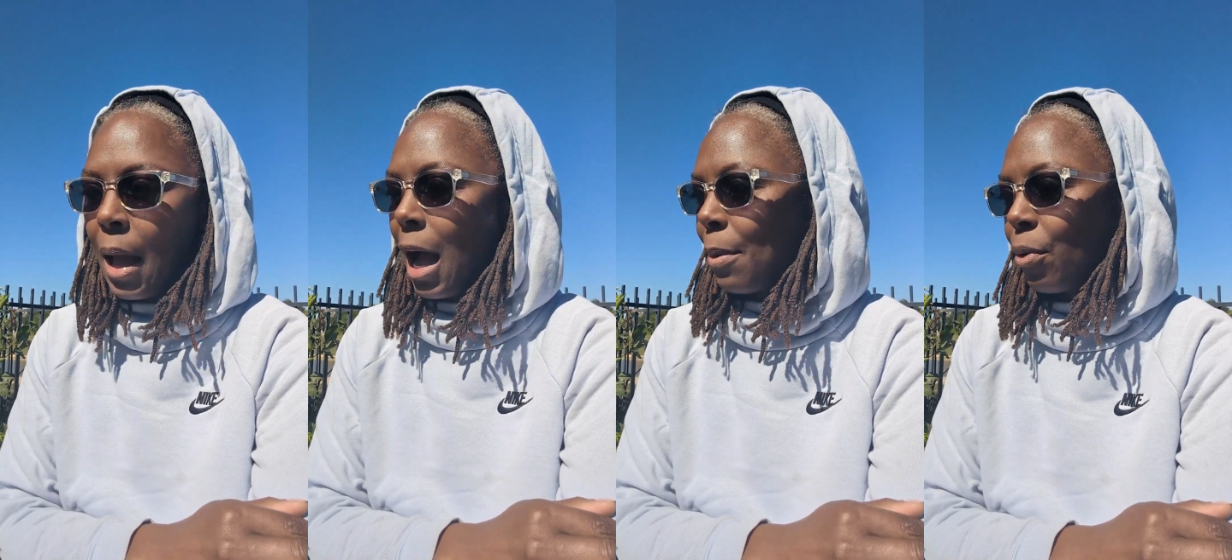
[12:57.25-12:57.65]

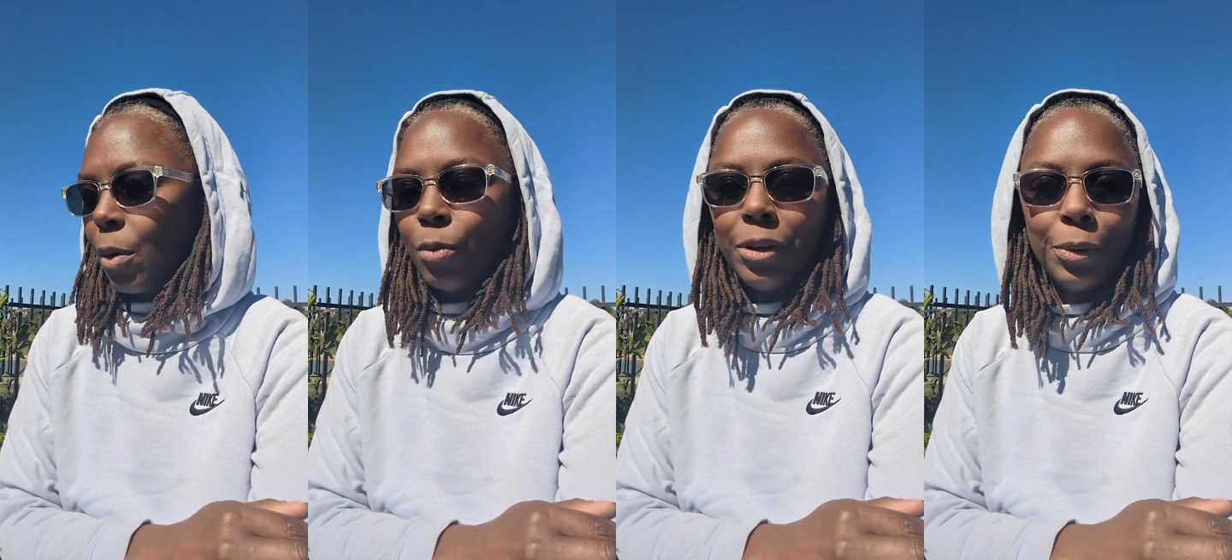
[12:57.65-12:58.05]
I
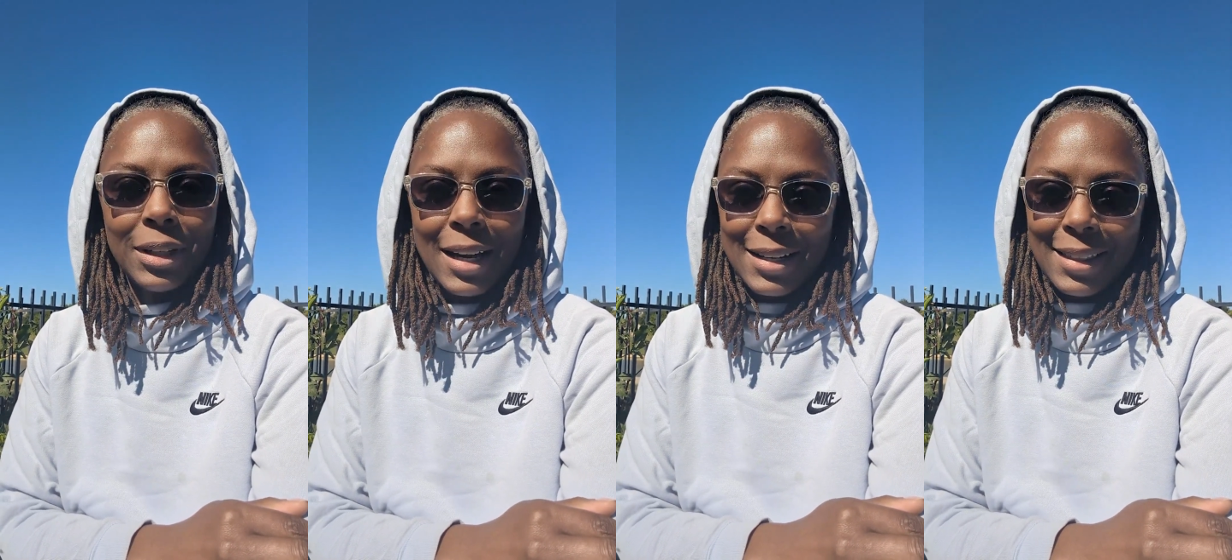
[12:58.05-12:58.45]
probably would
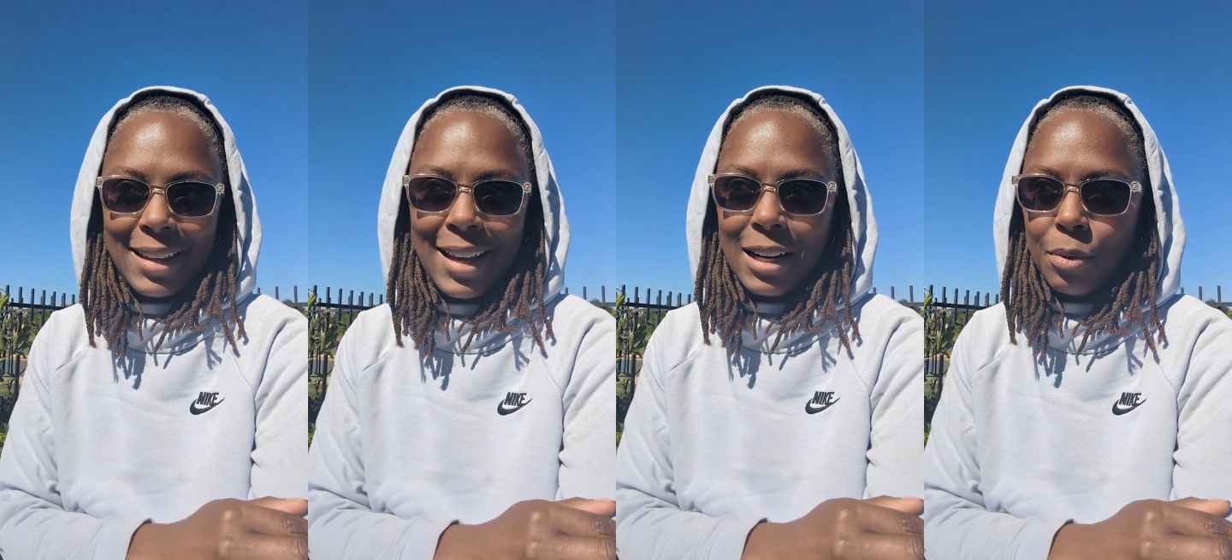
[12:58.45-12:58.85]
not eat
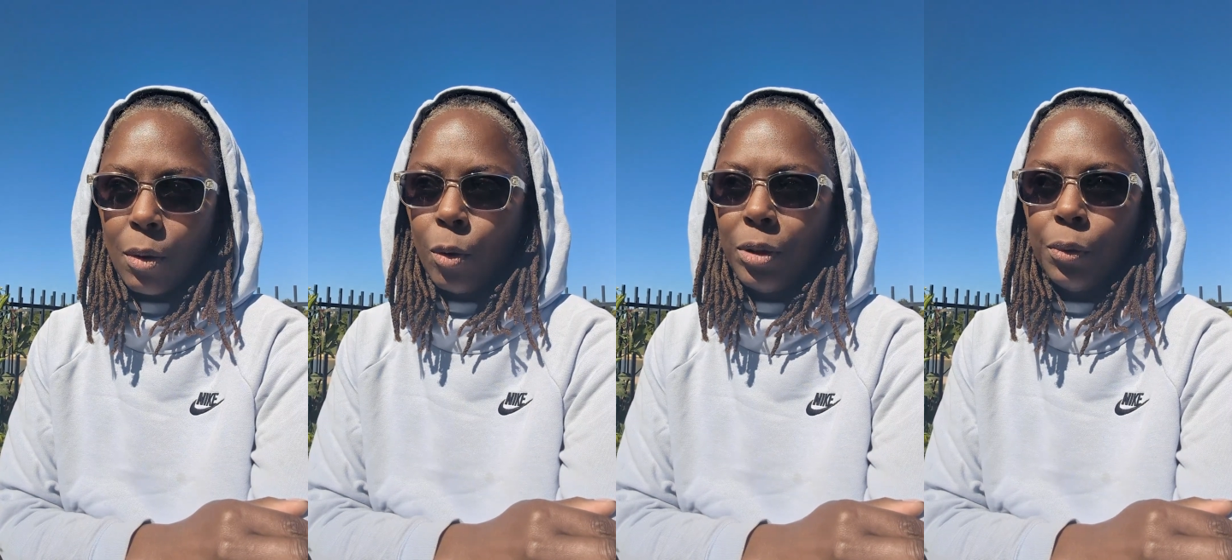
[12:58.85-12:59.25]
that. I
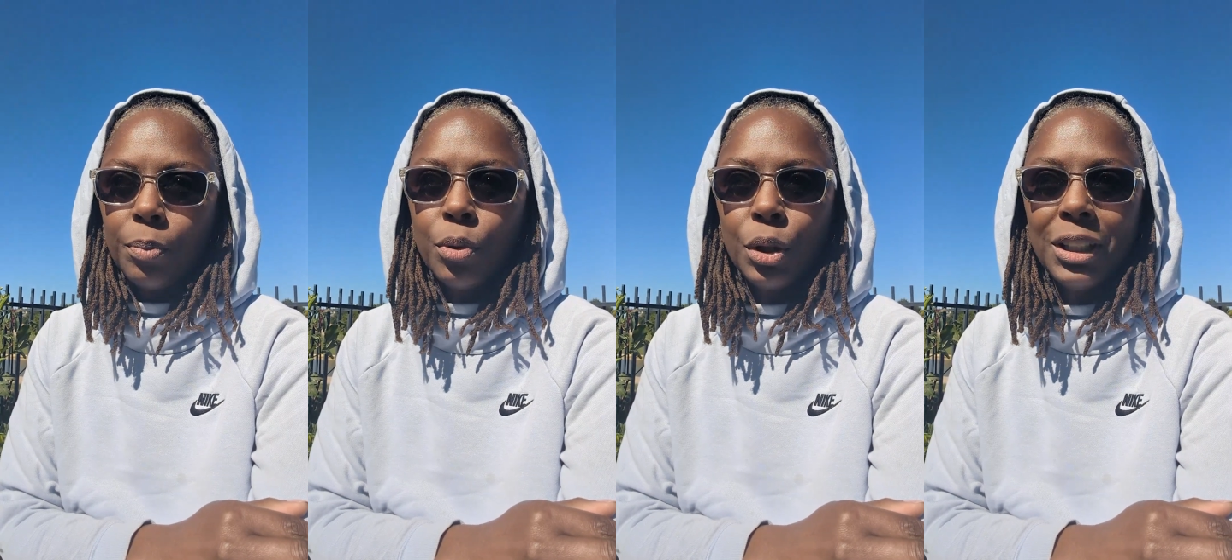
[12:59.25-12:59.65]
probably would
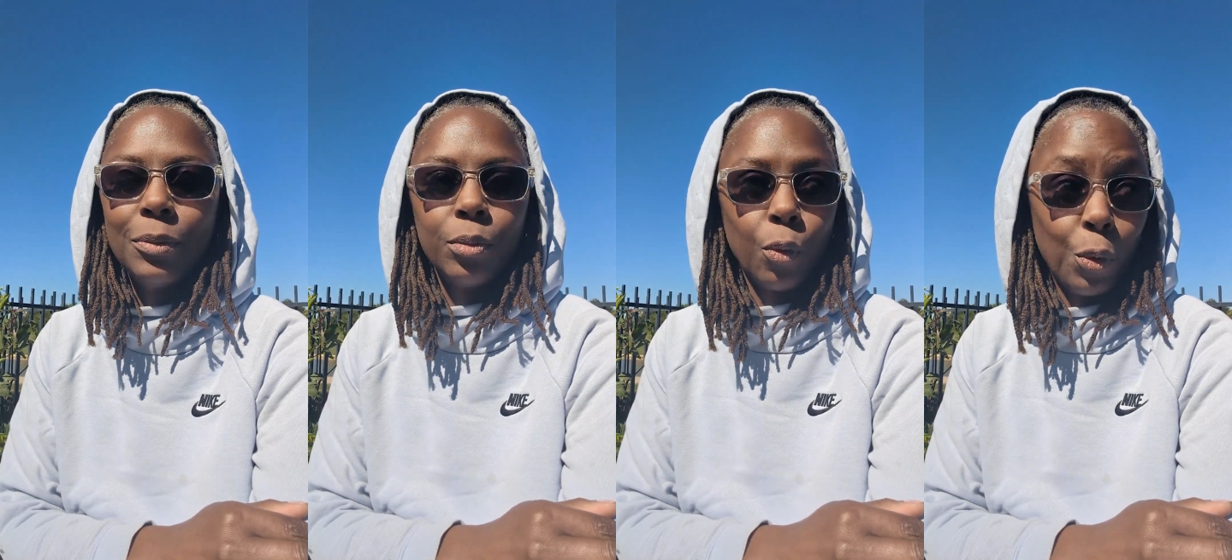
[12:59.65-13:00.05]
pull it
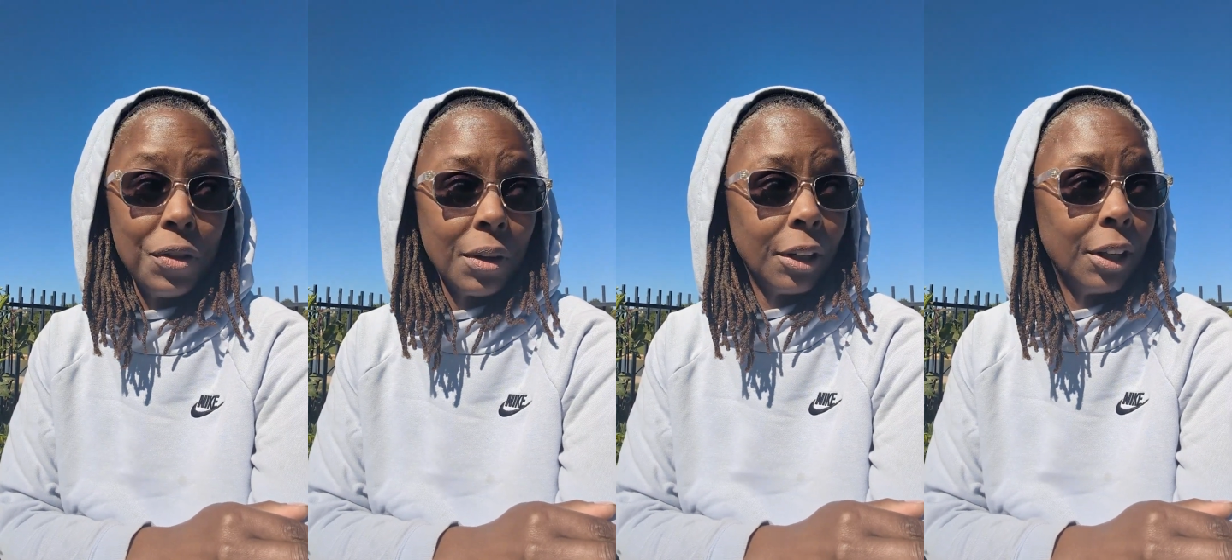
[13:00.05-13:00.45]
with
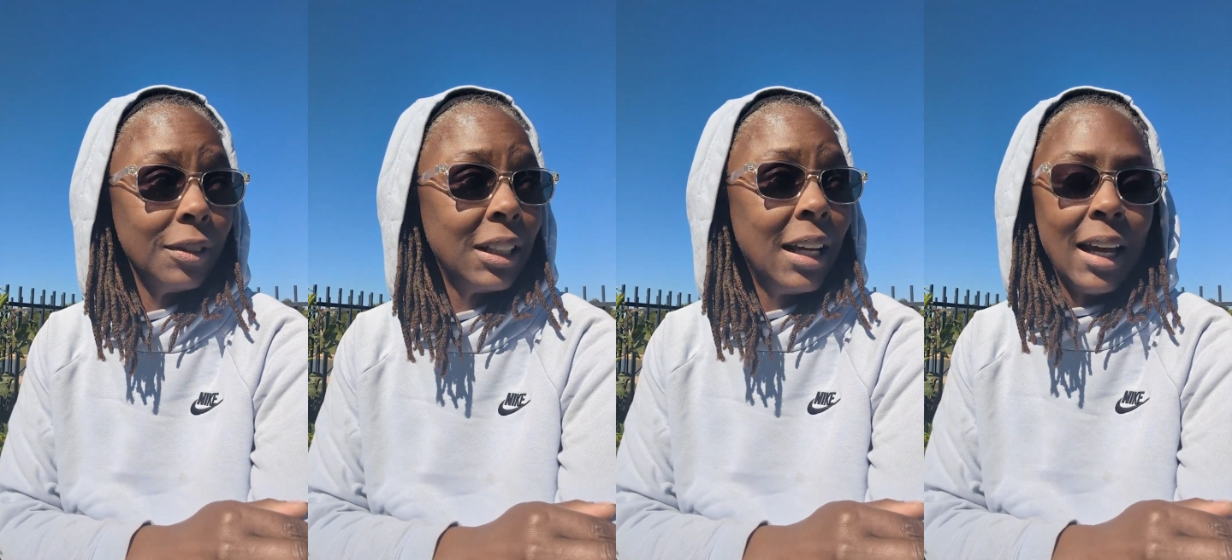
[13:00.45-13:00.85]
gloves